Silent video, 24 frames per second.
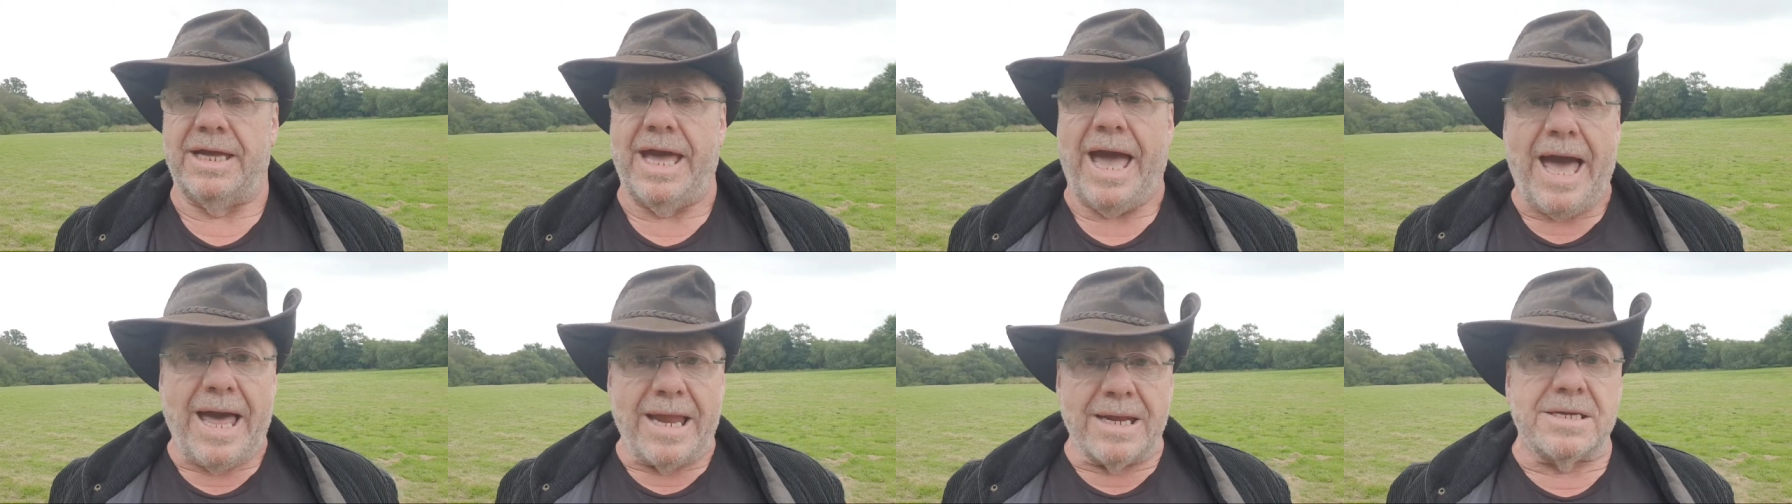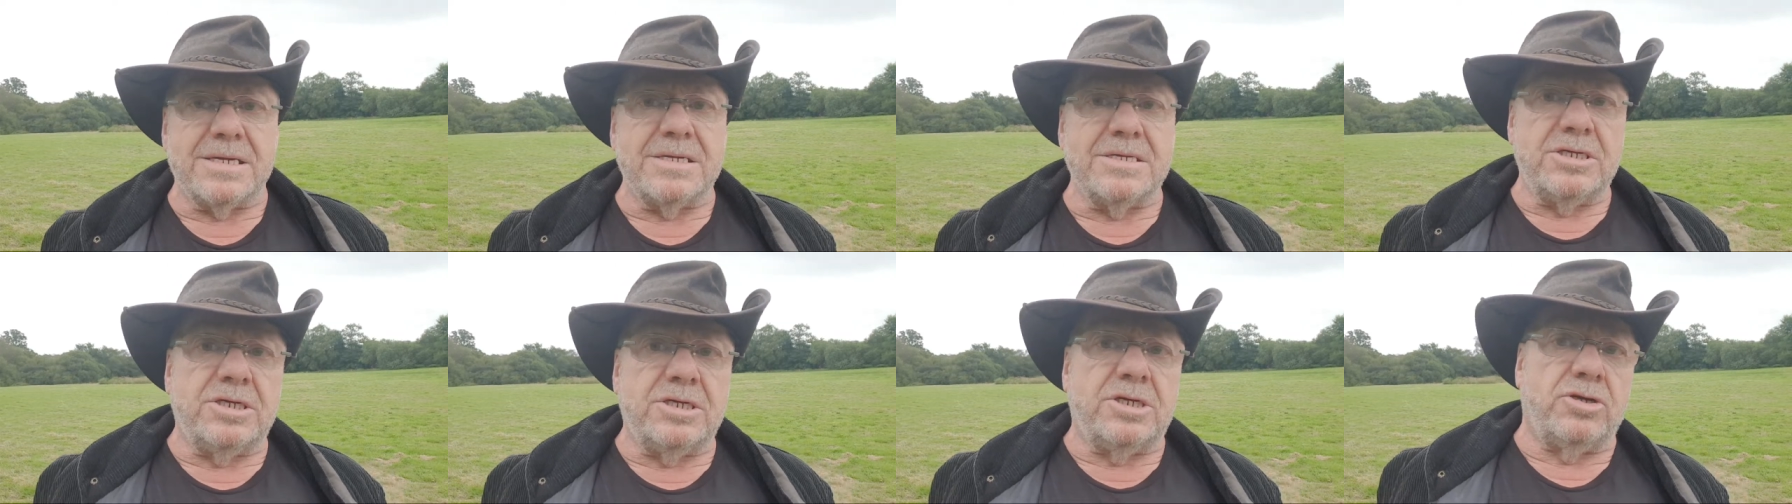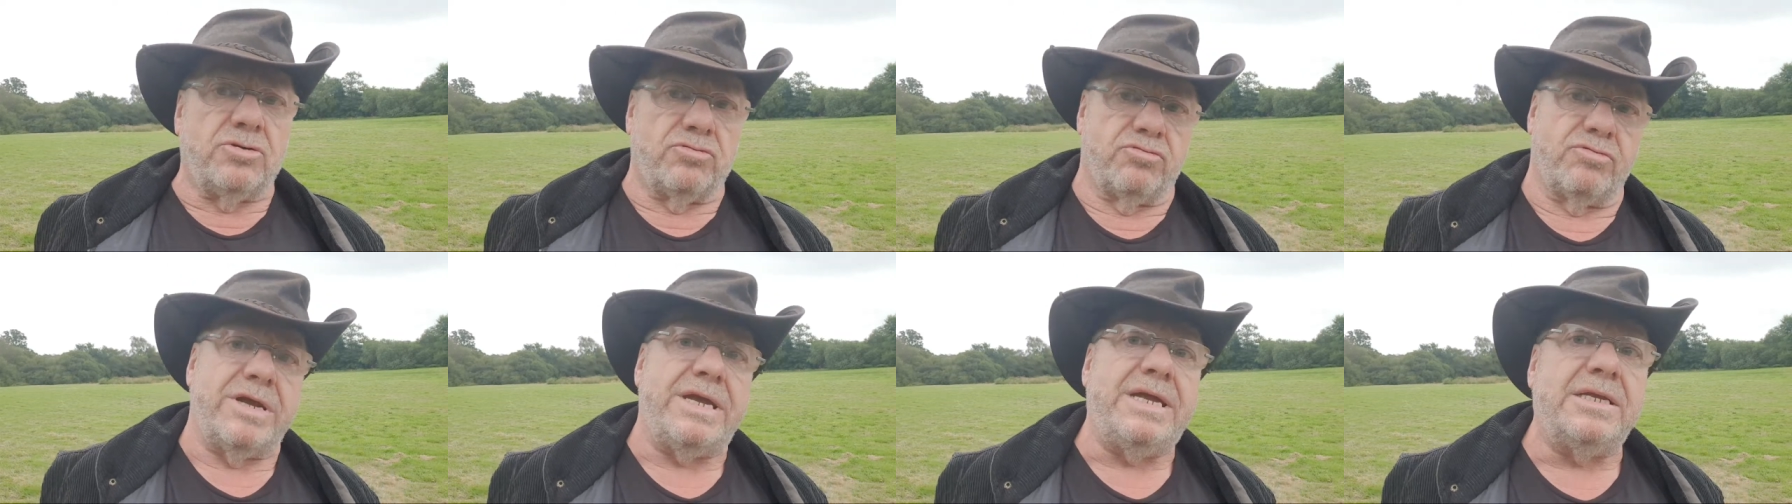Alan
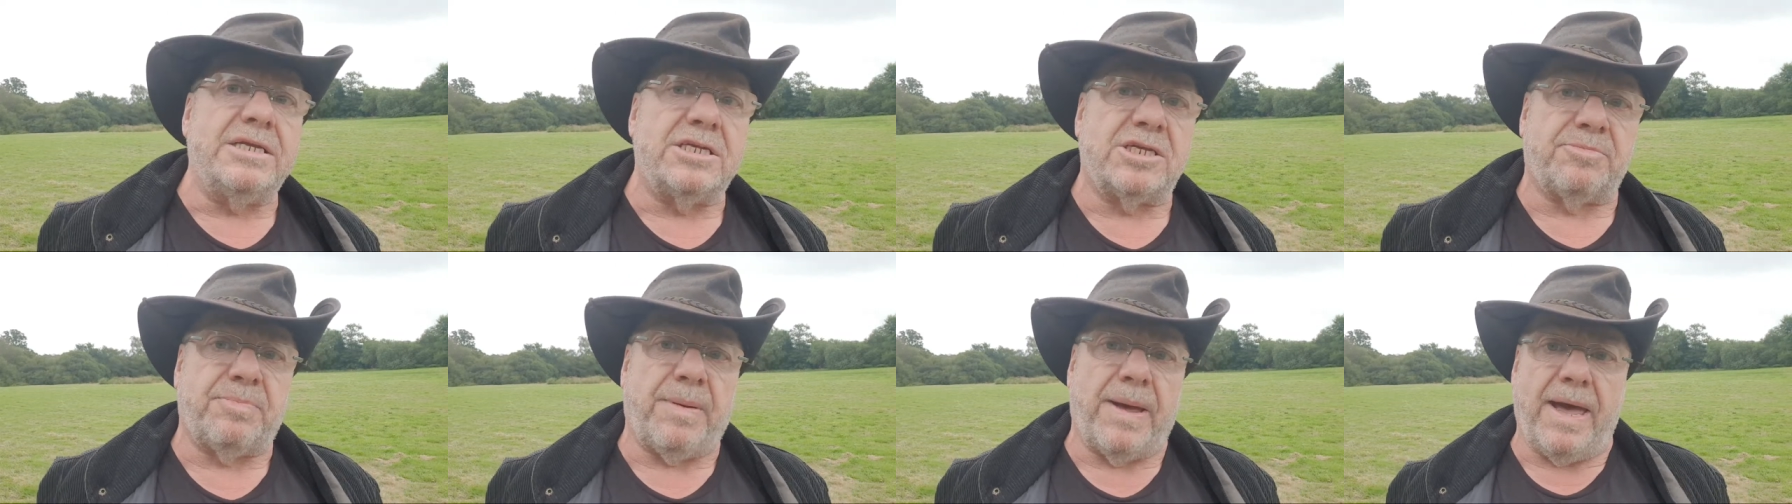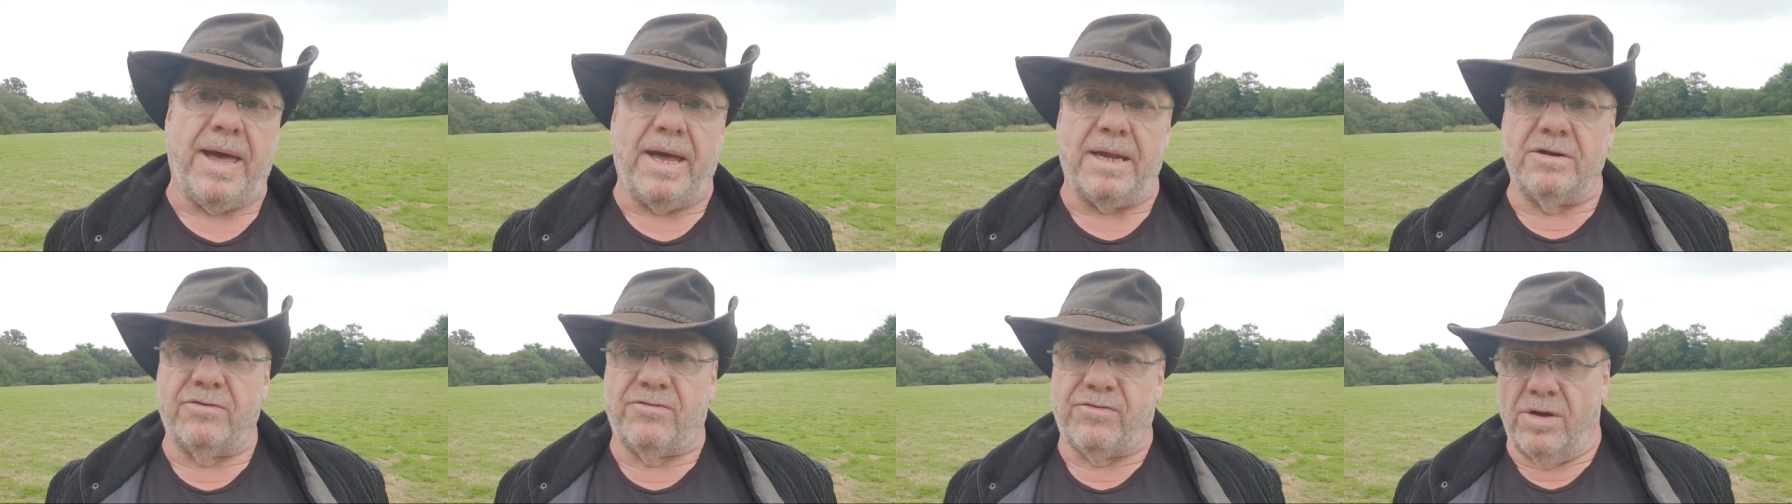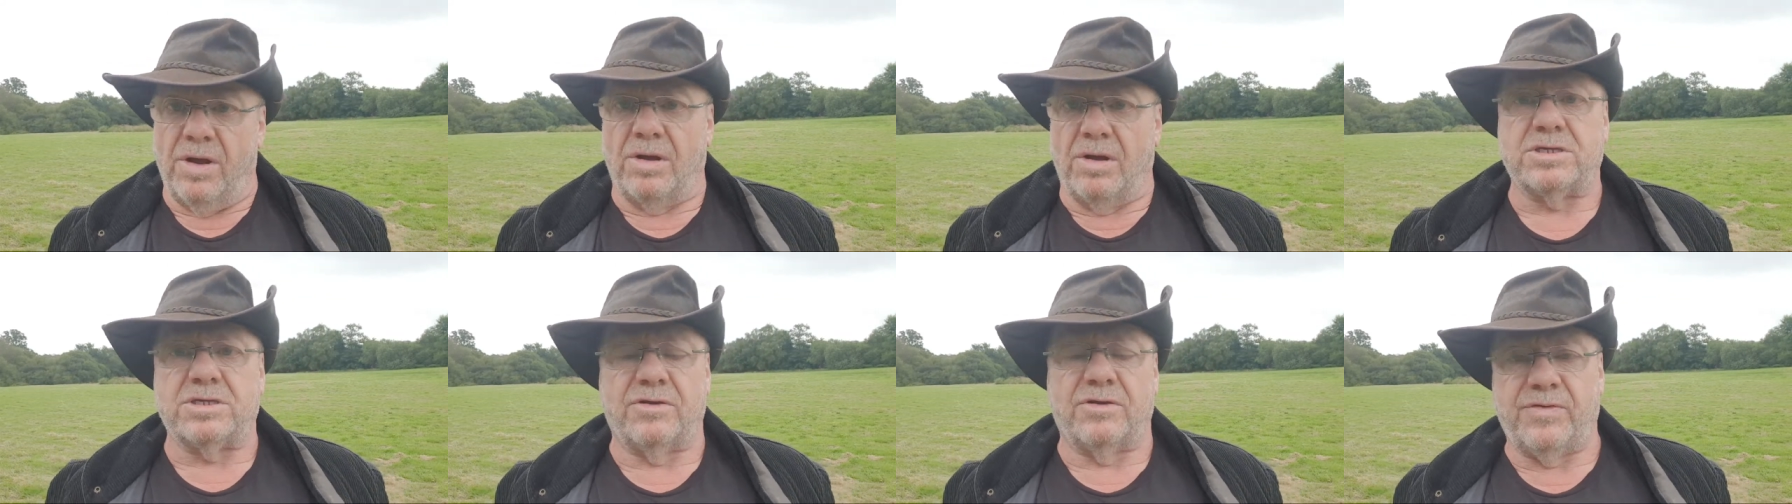Greenspan
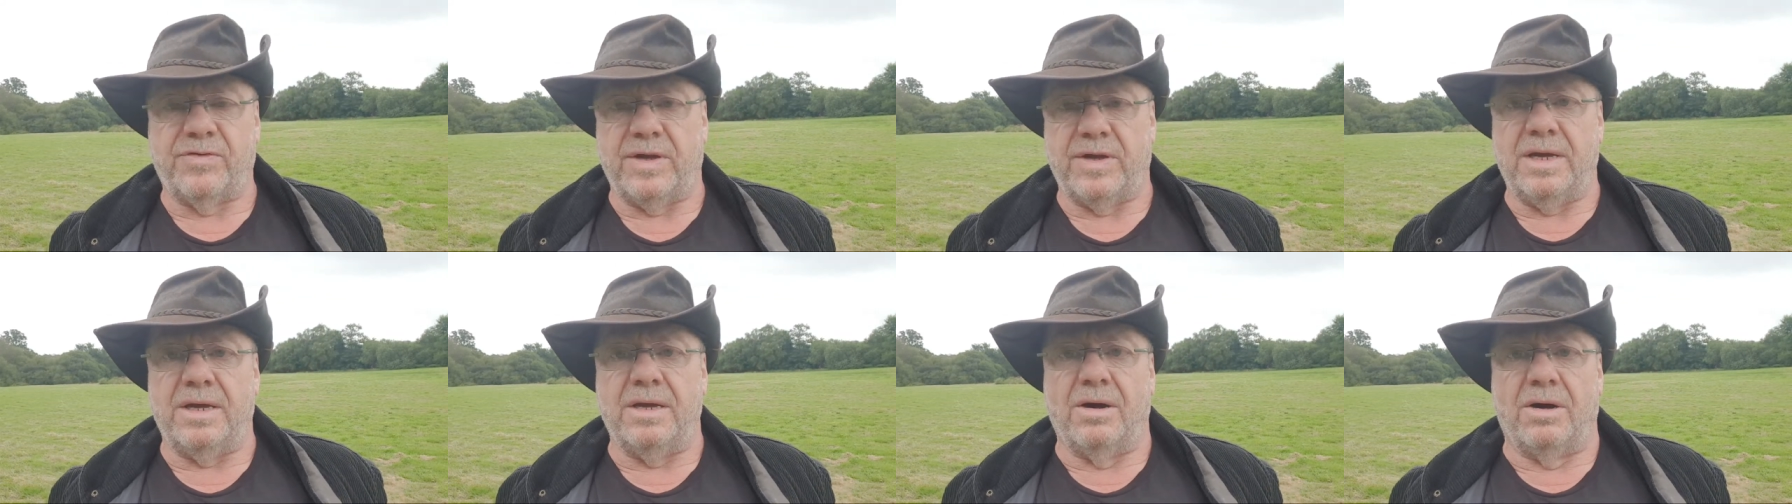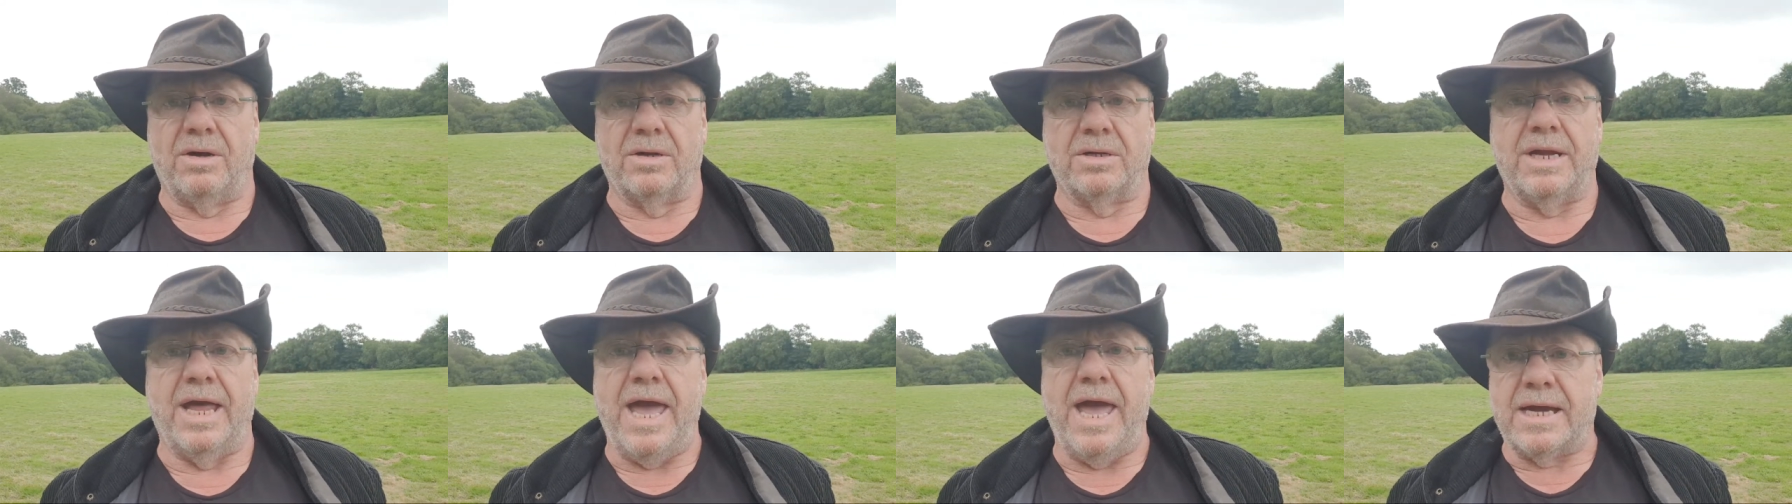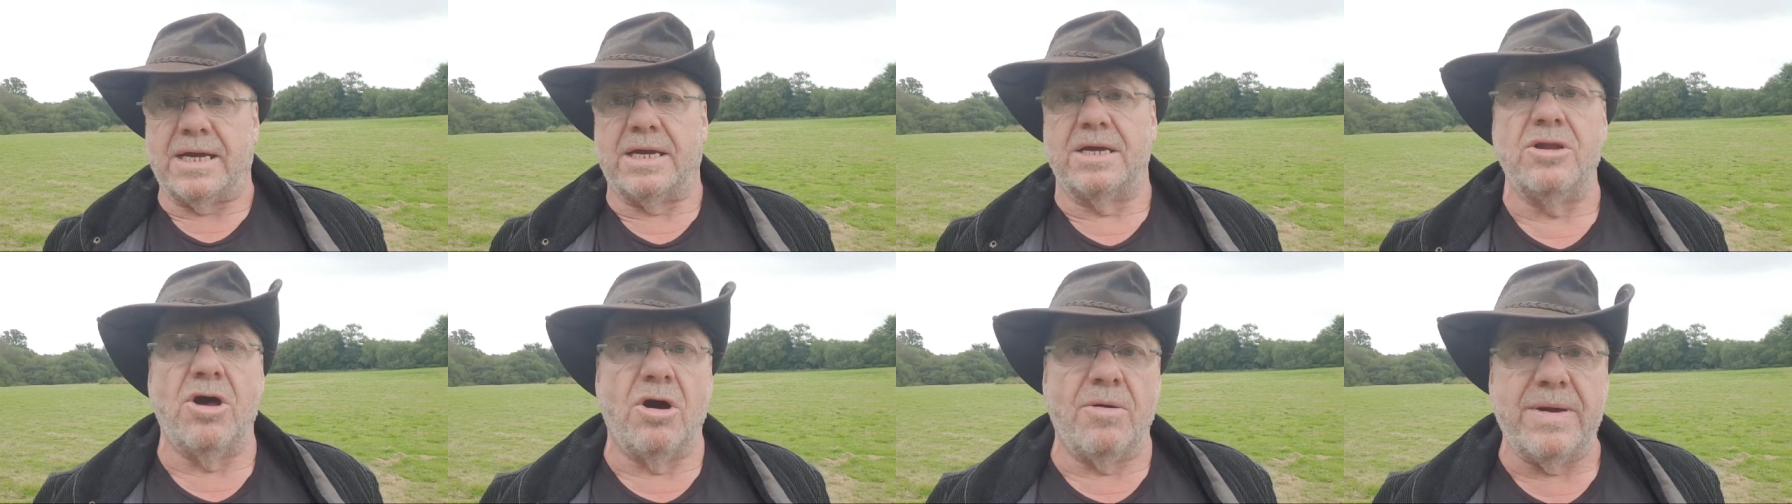philosophy on
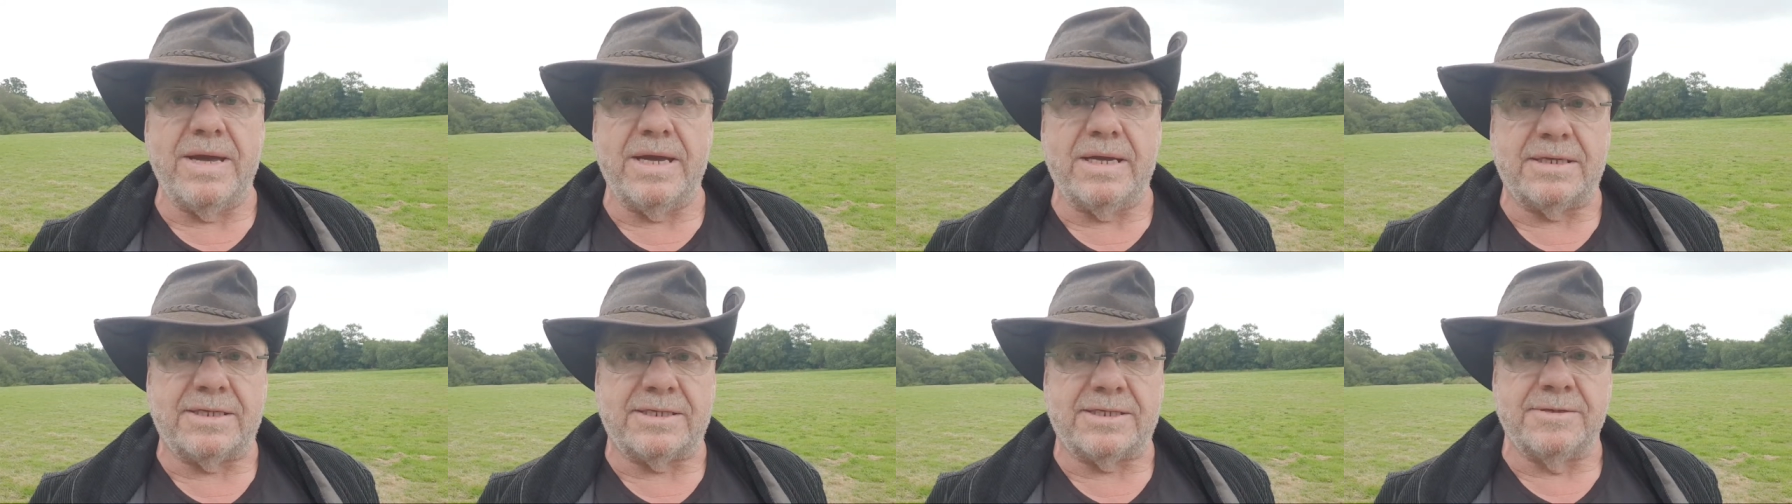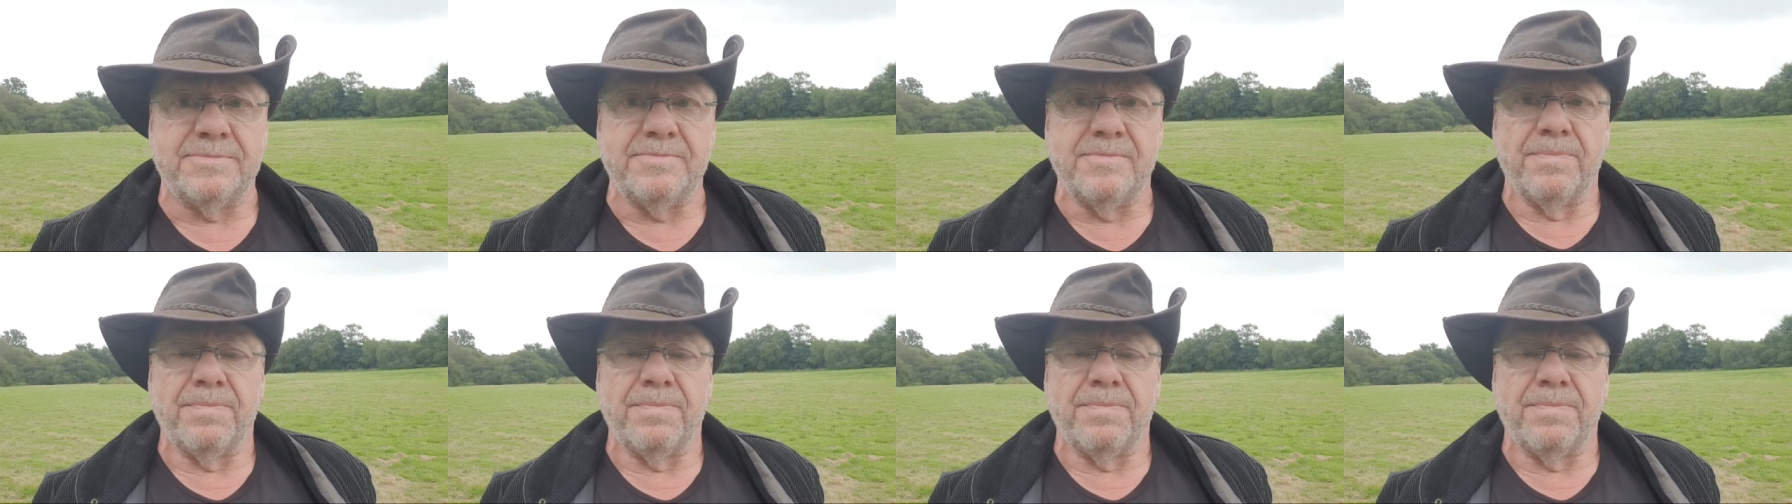economics,